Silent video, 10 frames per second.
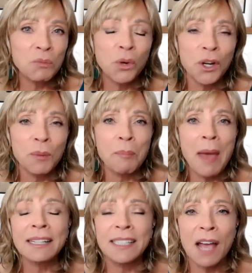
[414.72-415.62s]
and we're
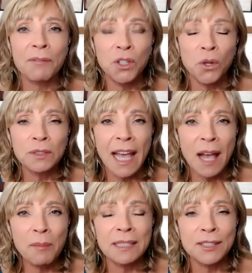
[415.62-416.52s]
back to having old
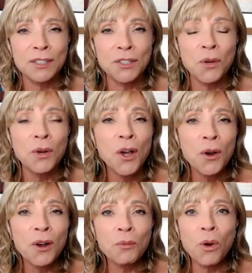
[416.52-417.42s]
habits so
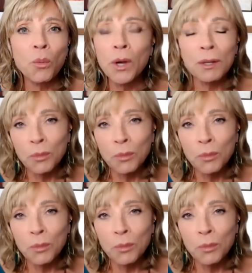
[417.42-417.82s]
we'll,